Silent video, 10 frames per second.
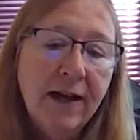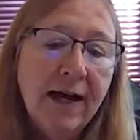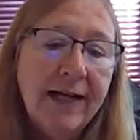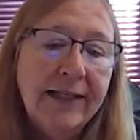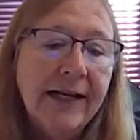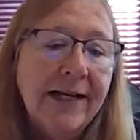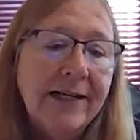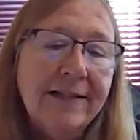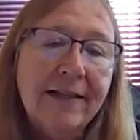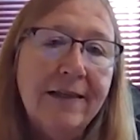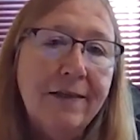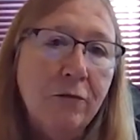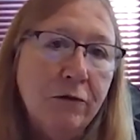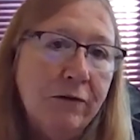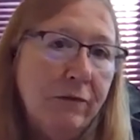guidelines and
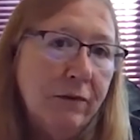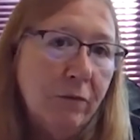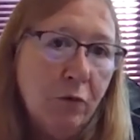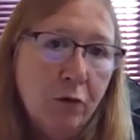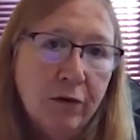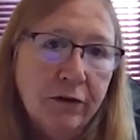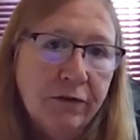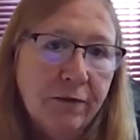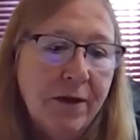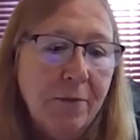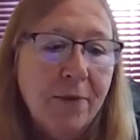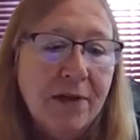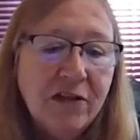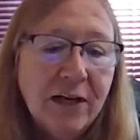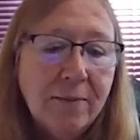those rules from their
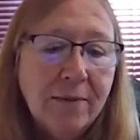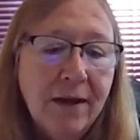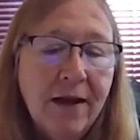bishop.